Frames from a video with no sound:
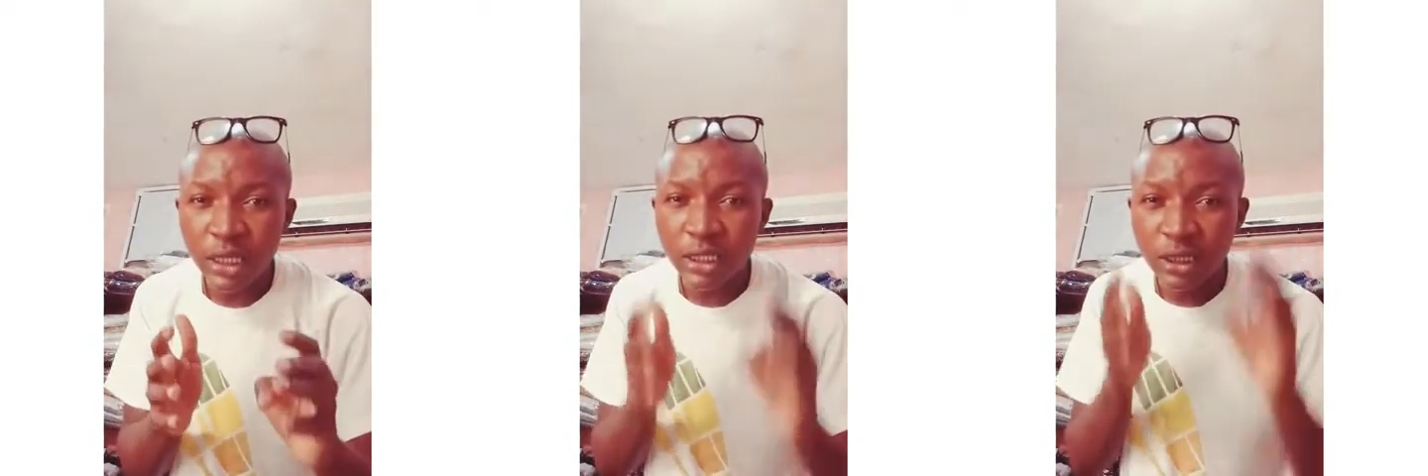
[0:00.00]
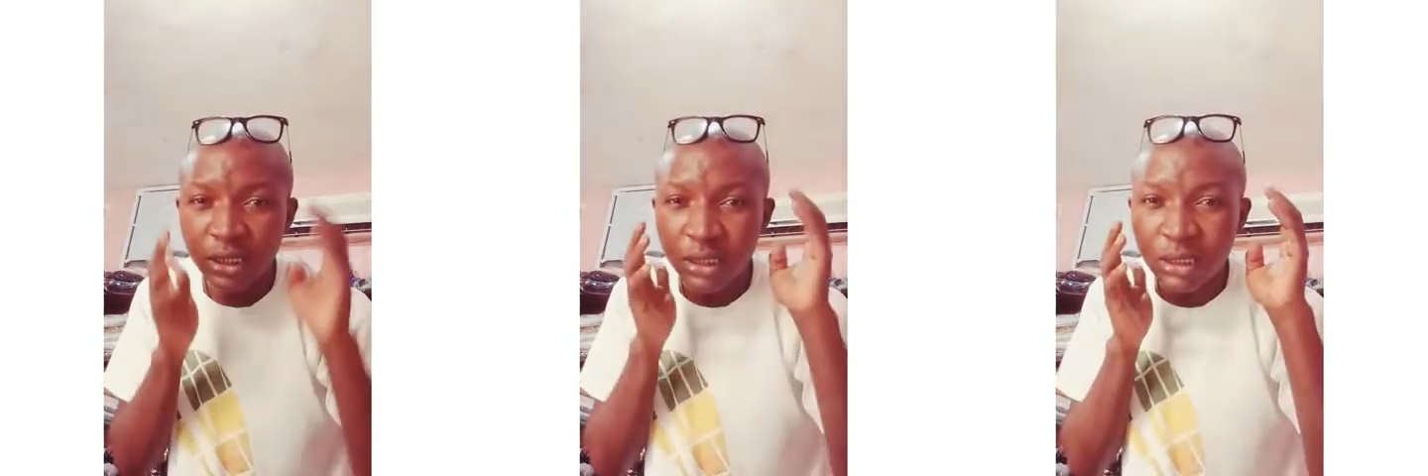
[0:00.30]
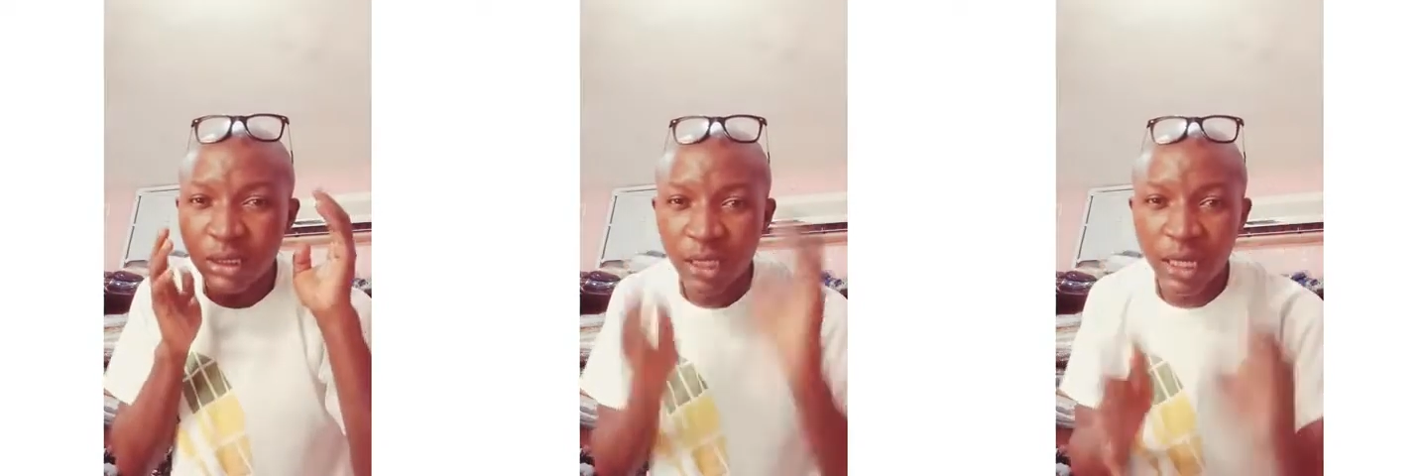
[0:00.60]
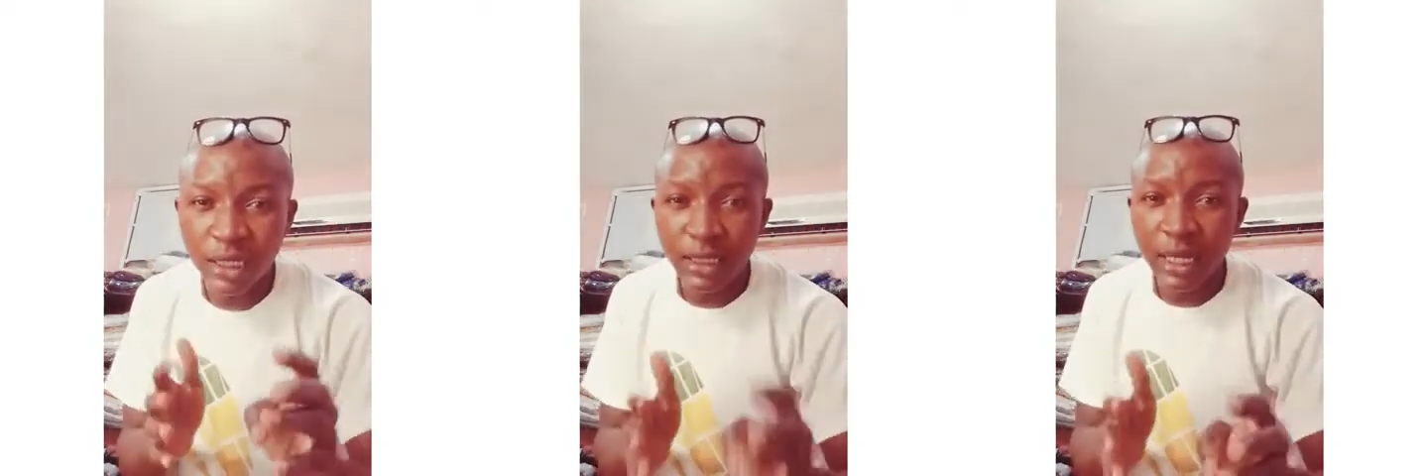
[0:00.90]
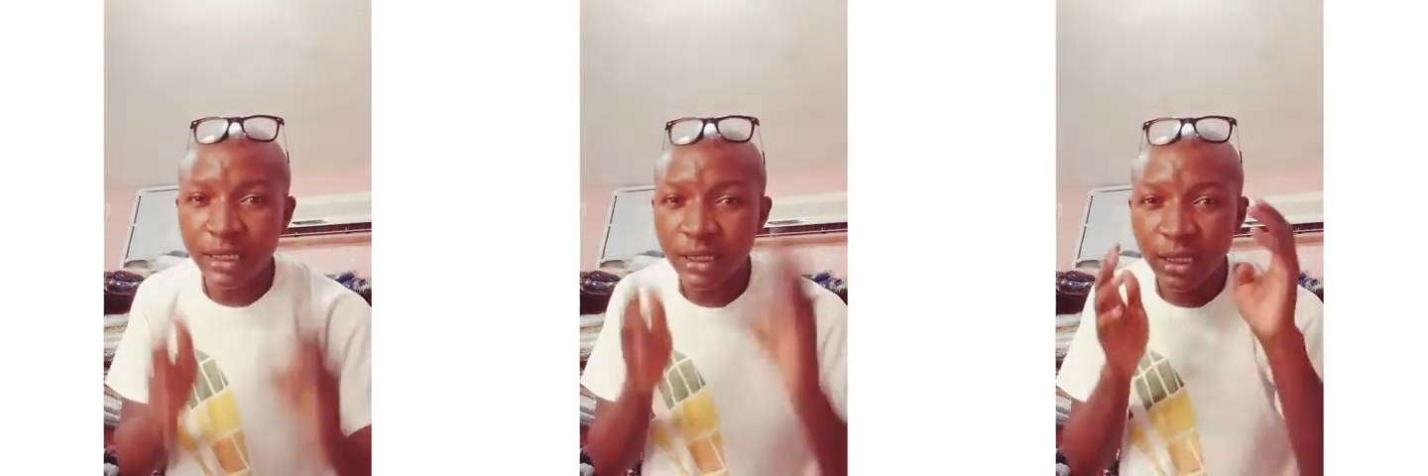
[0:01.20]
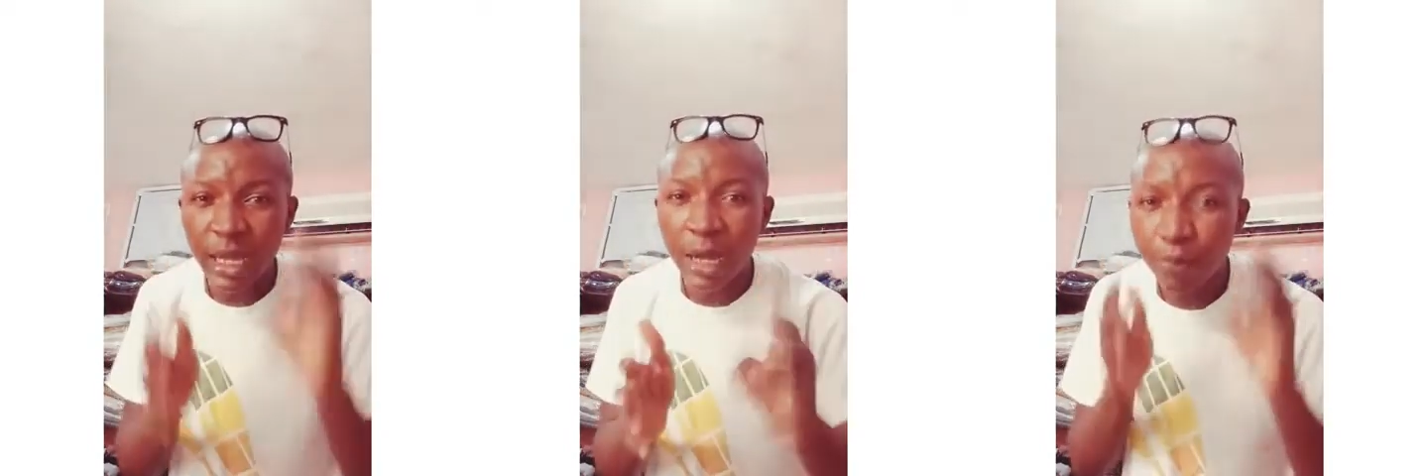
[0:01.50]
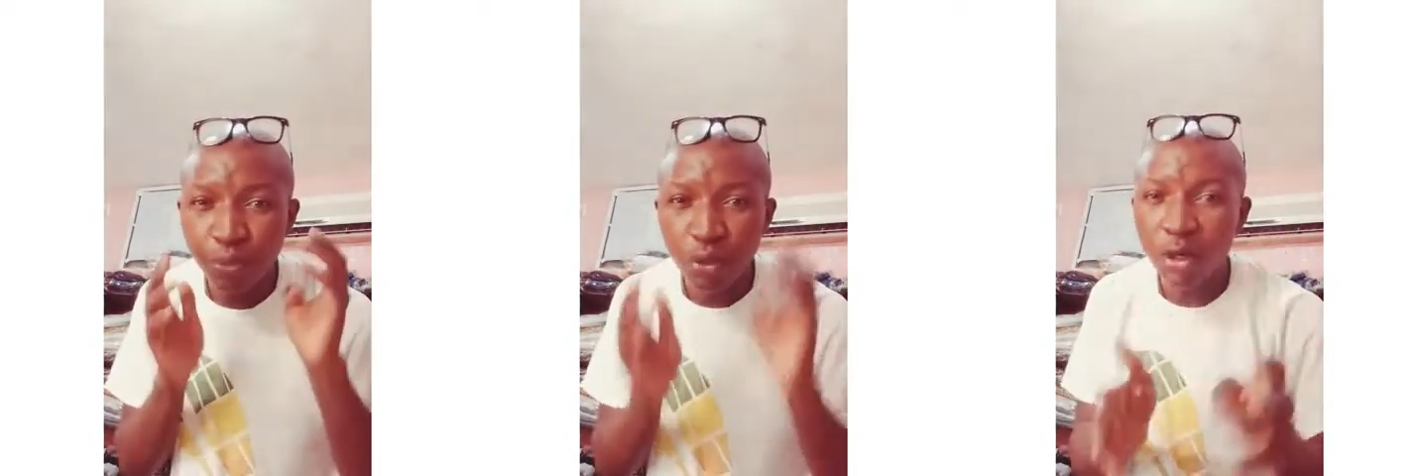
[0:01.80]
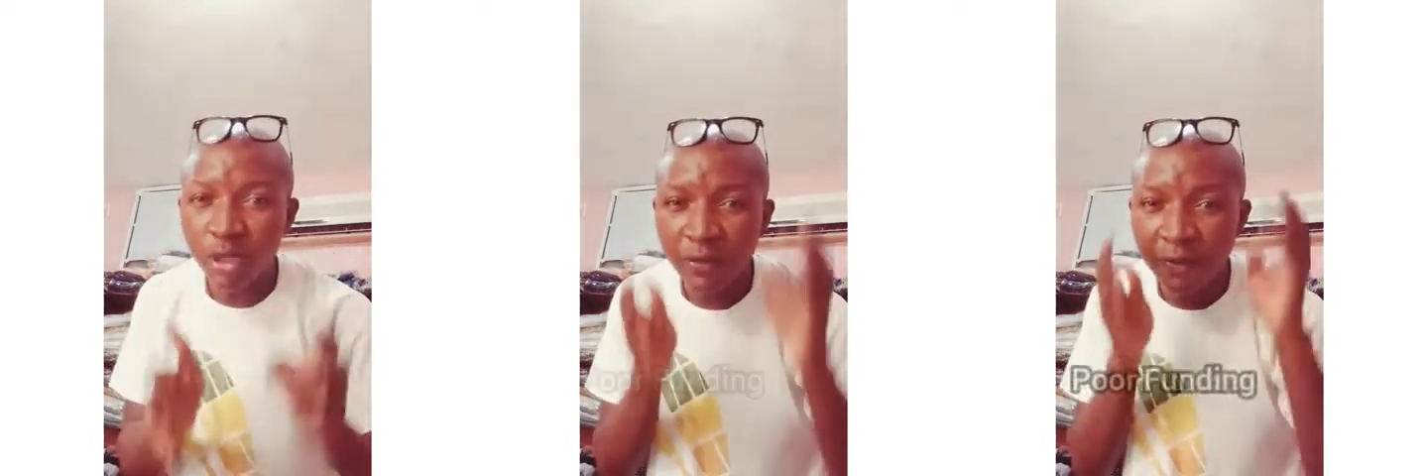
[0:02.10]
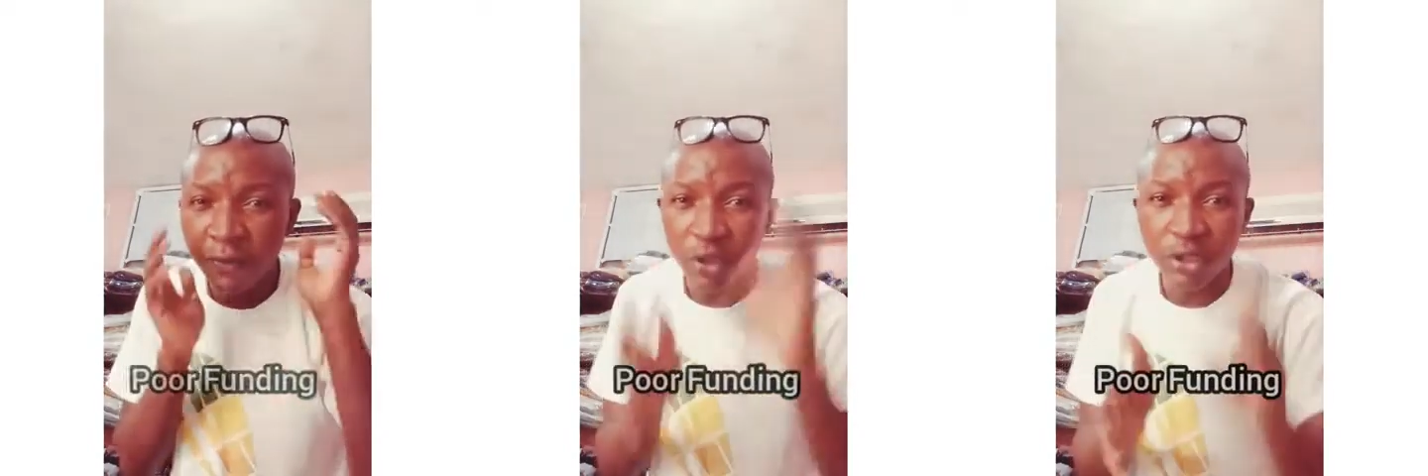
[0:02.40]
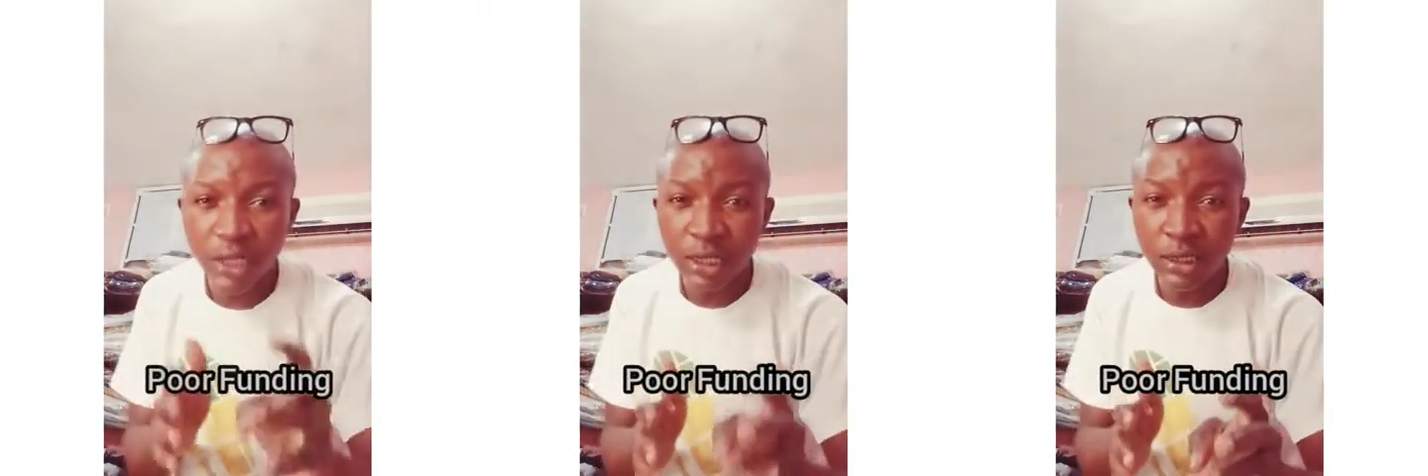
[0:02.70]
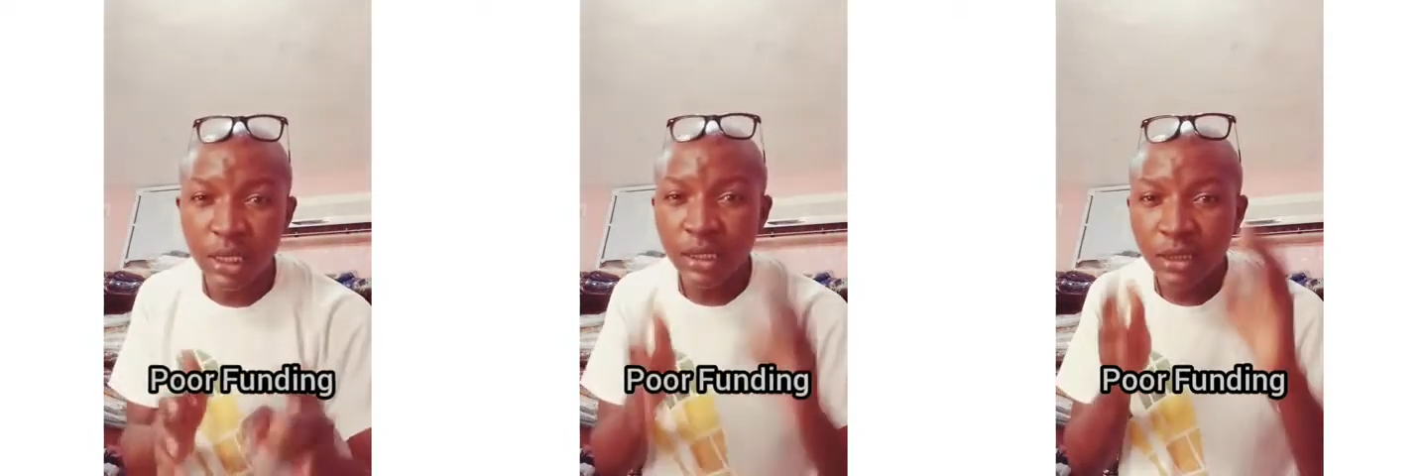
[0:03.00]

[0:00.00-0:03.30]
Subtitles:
is saying that they are poorly funded,